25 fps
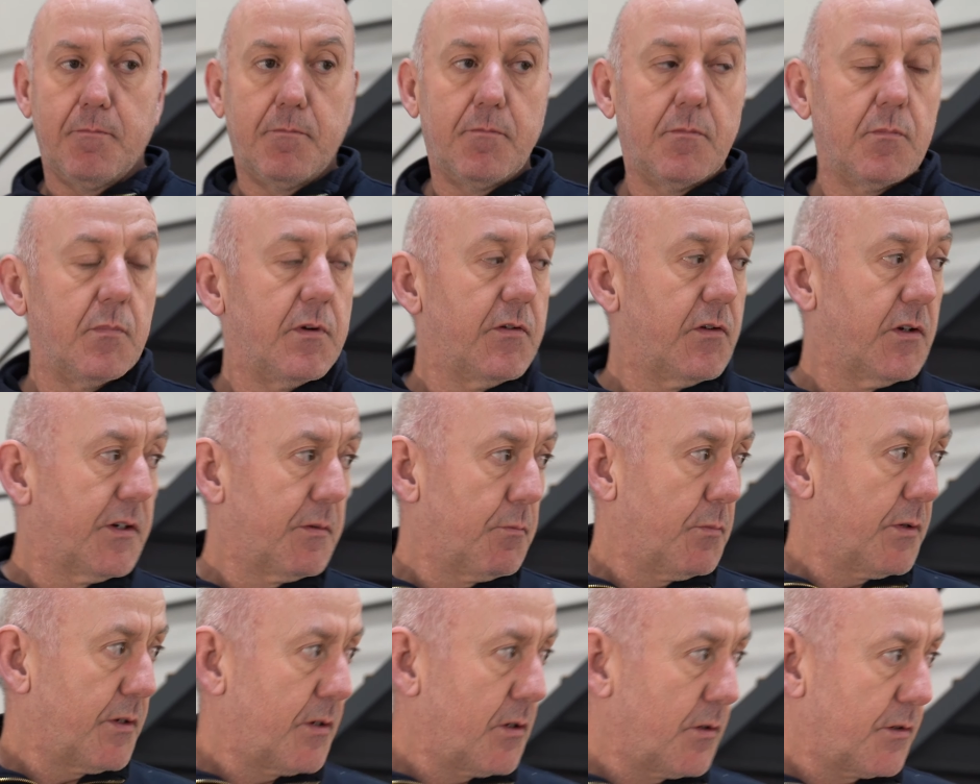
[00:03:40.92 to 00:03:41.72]

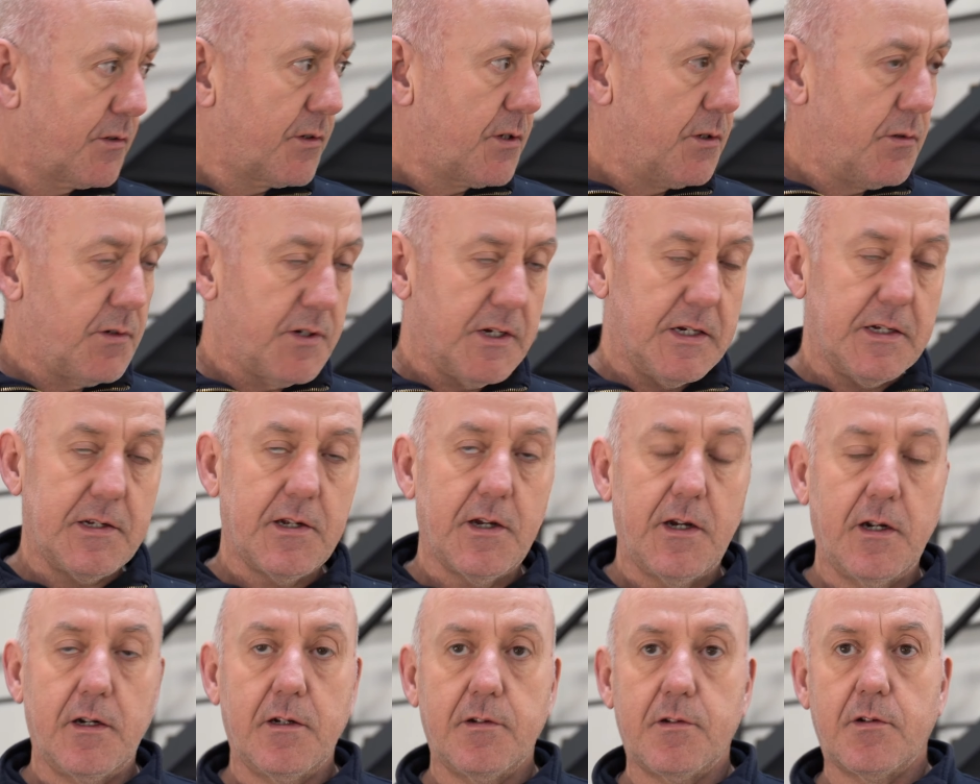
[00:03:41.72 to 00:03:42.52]
We've got 2
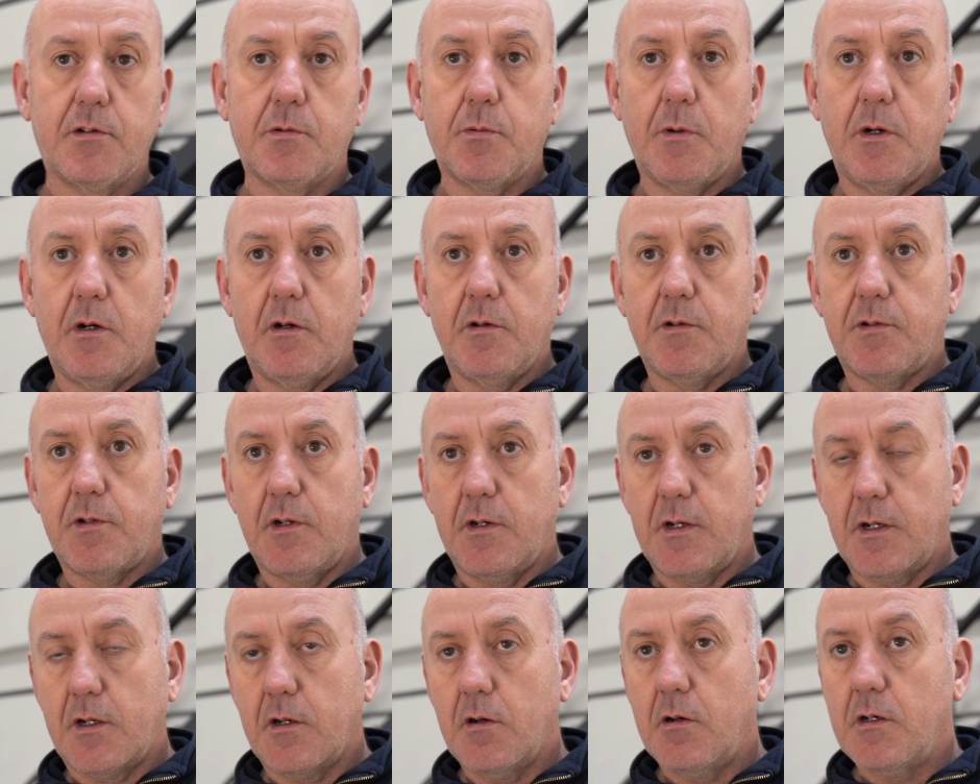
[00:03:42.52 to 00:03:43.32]
detailers as well. So
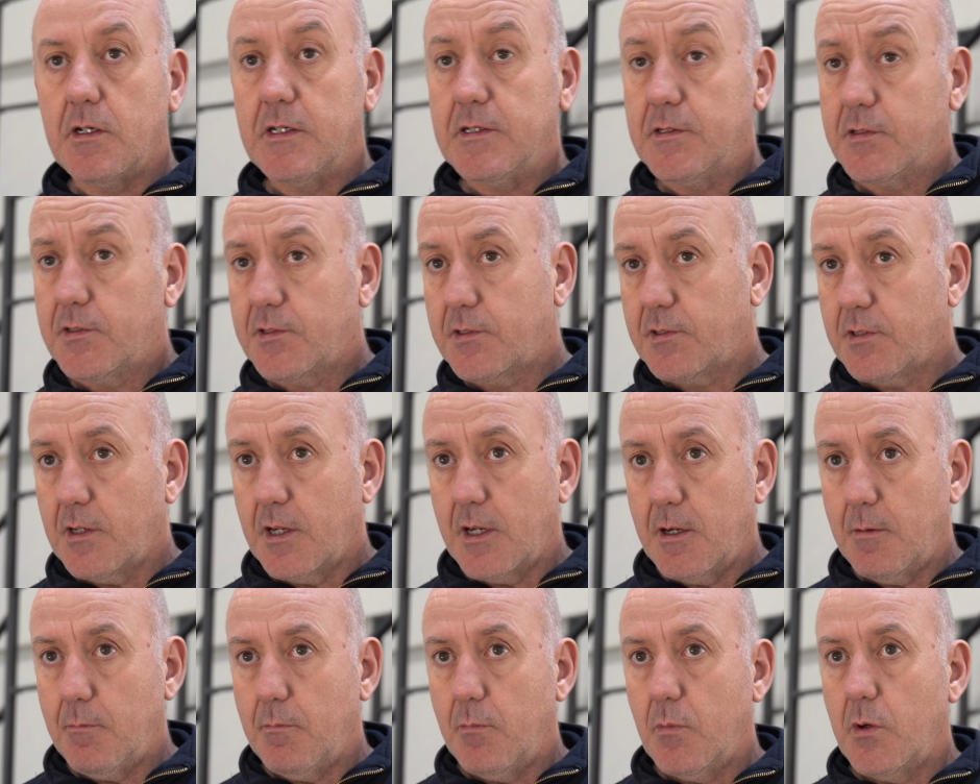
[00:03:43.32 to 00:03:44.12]
the guys
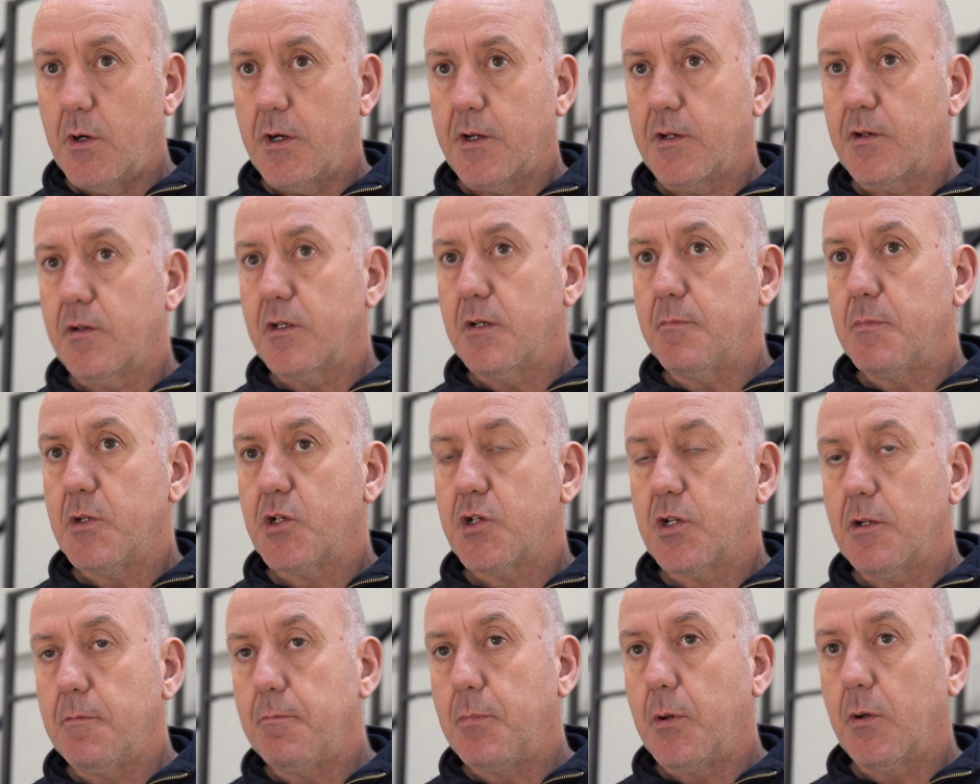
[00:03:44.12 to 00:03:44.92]
working on the
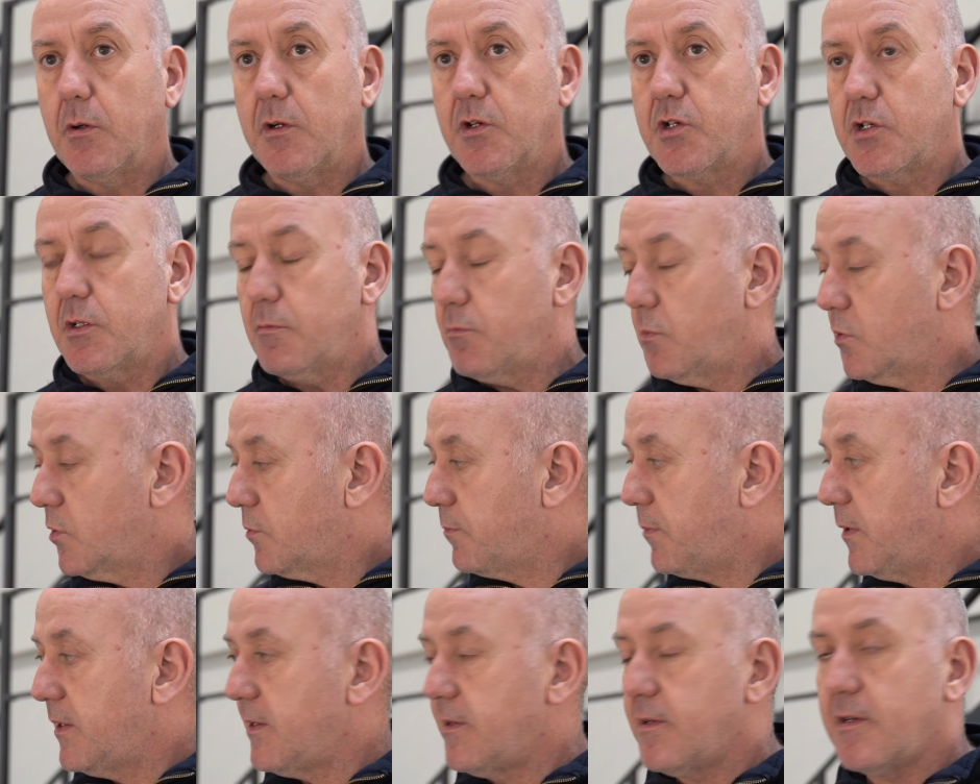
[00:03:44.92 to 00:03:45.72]
machine polishing will
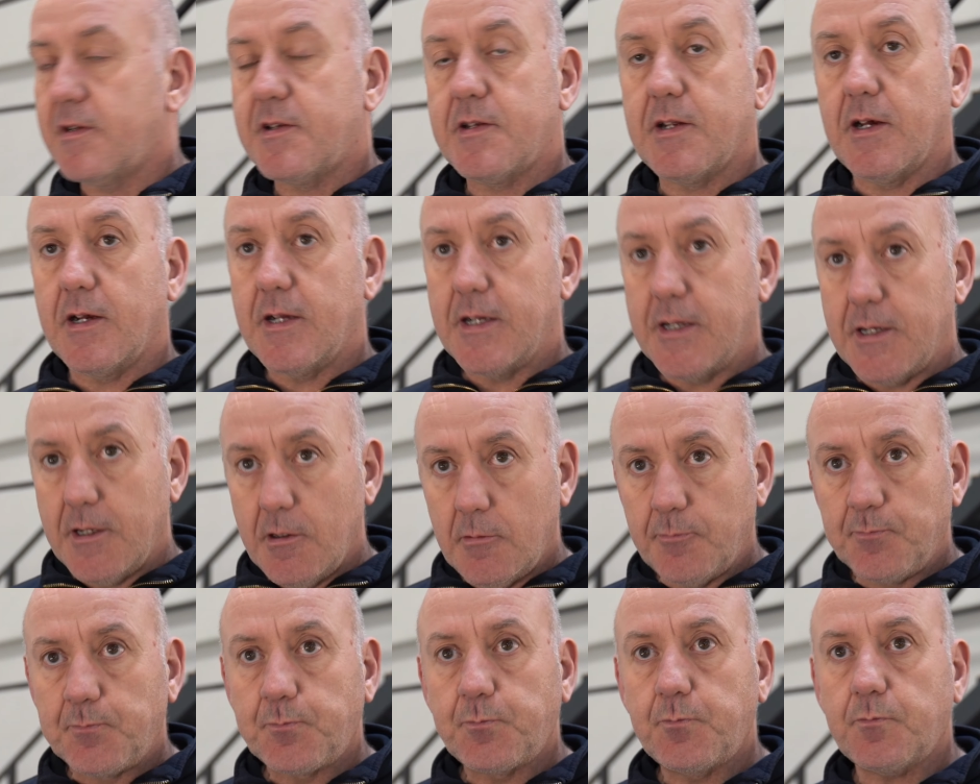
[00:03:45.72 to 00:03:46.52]
spend a day
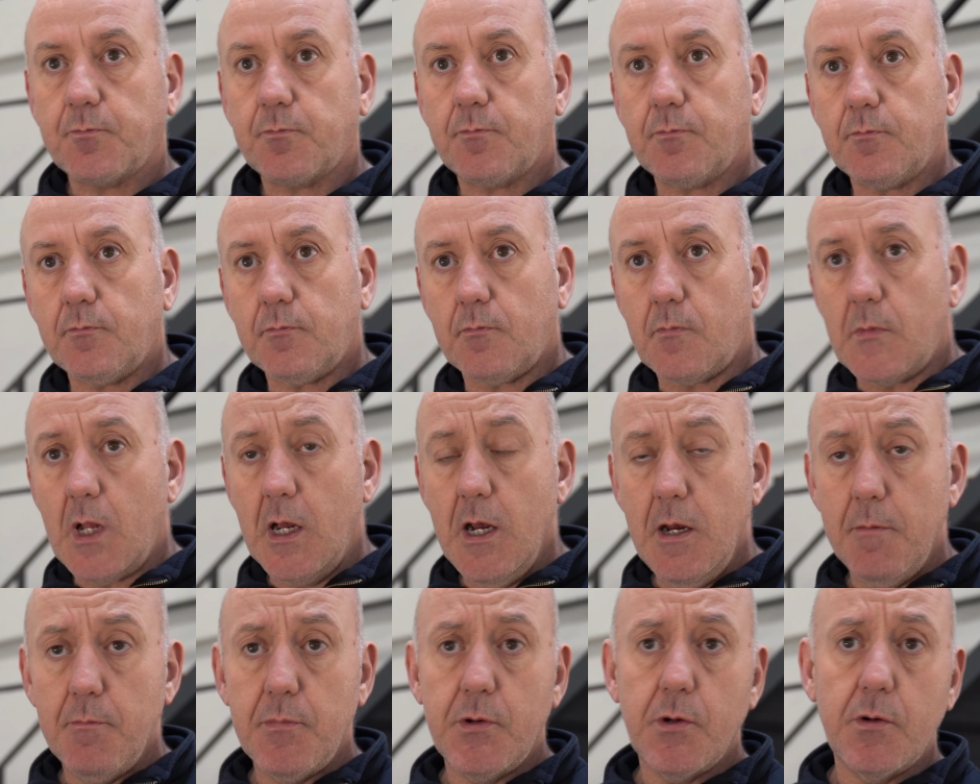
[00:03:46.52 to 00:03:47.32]

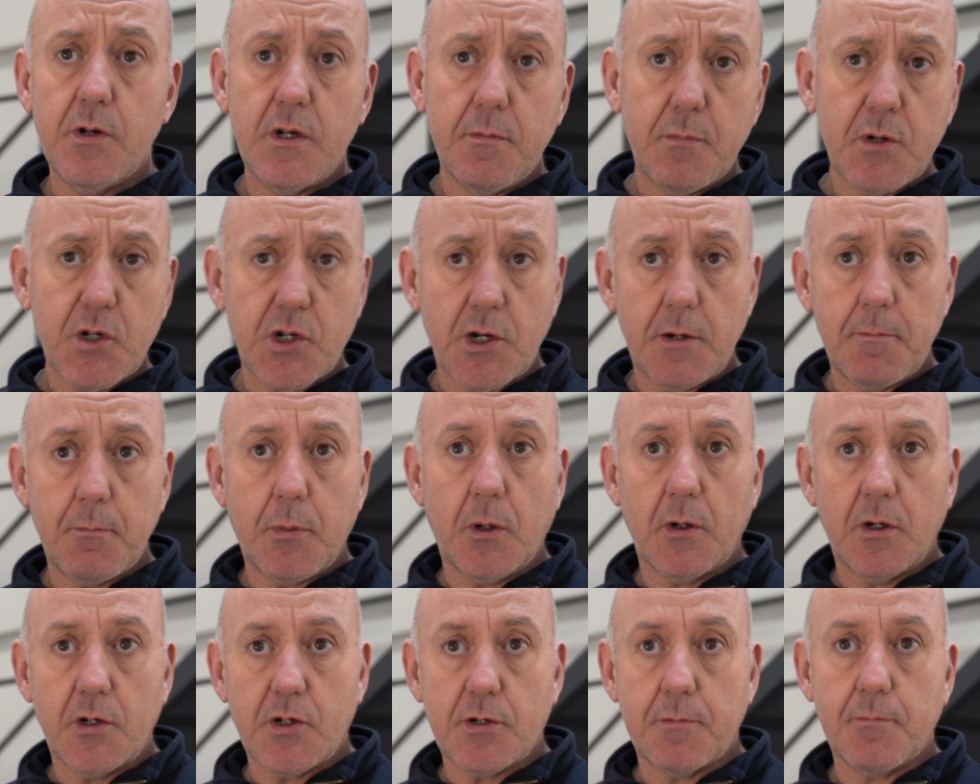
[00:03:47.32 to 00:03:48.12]
doing the machine
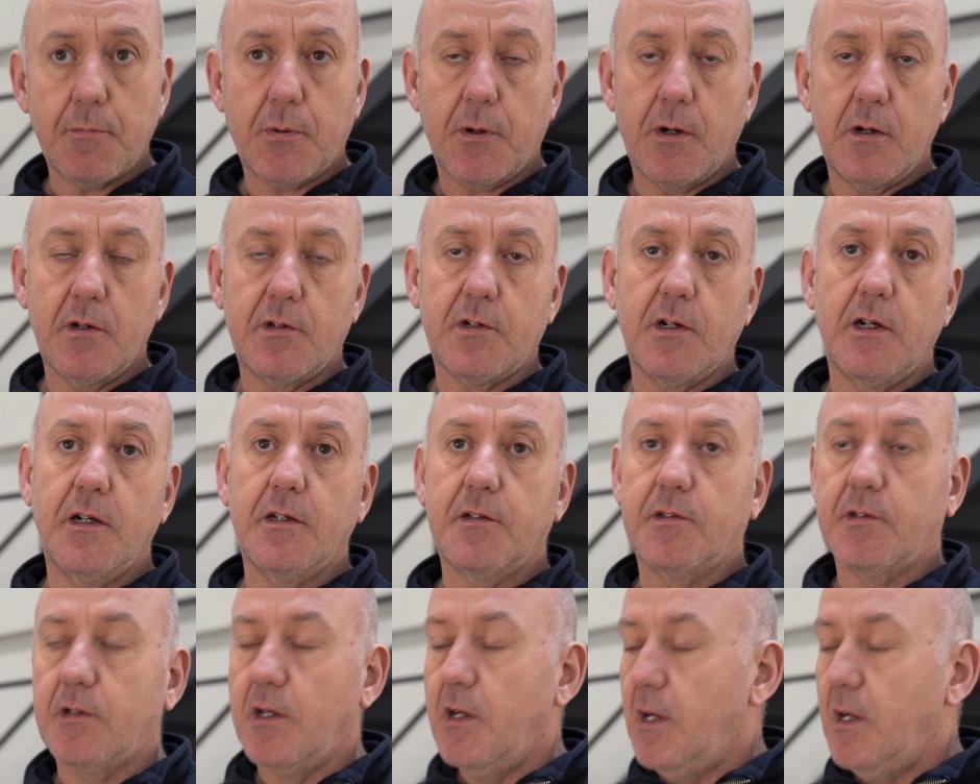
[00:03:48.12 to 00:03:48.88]
polishing process.